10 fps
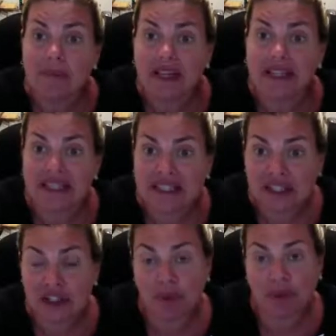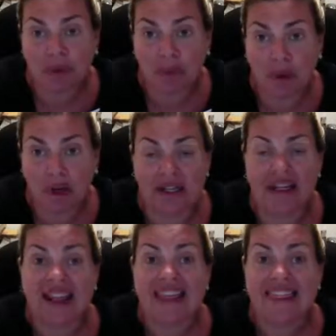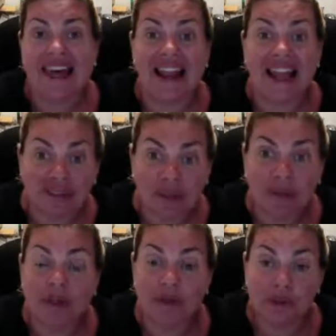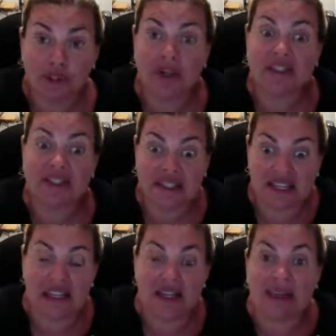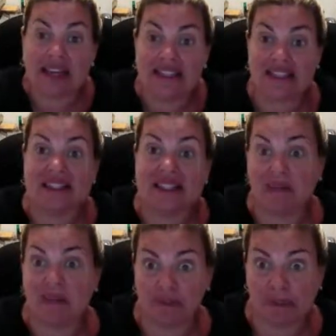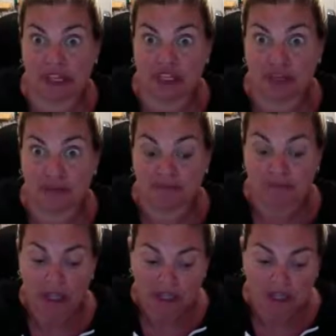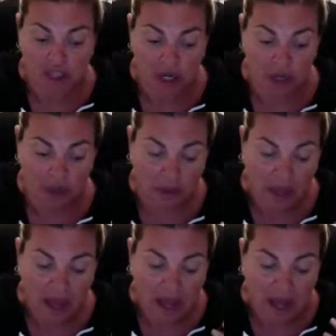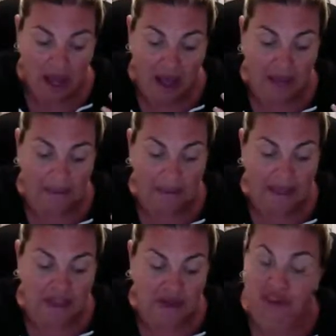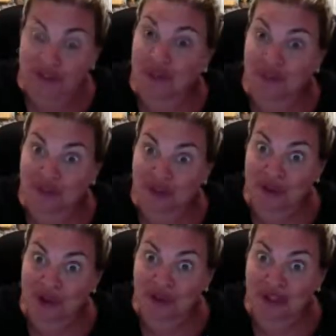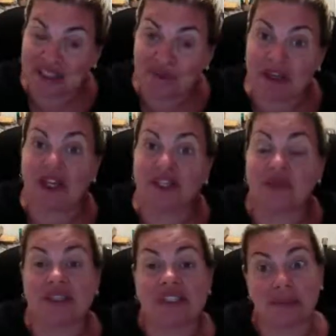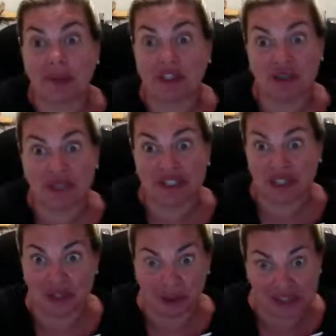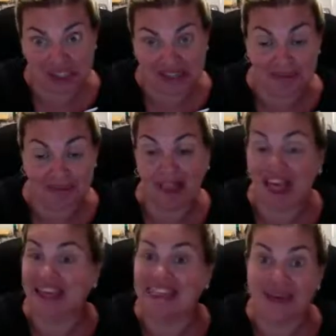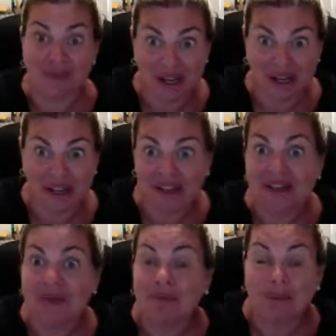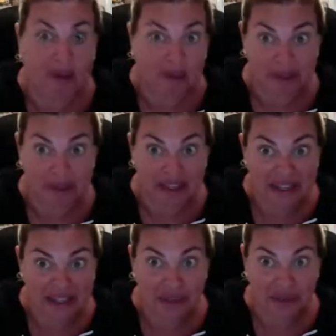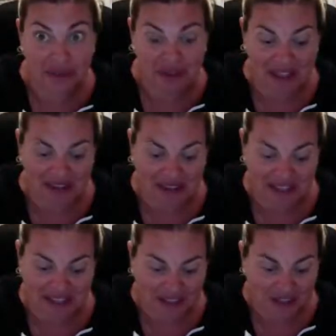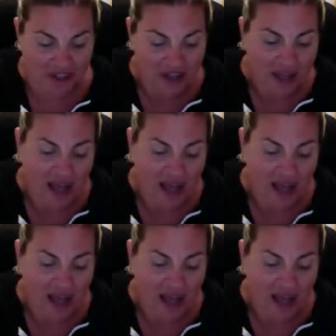because it is super important that everyone who joins the team gets the same information. So it's also good for you to know this because when someone joins your team, and they will probably sooner rather than later,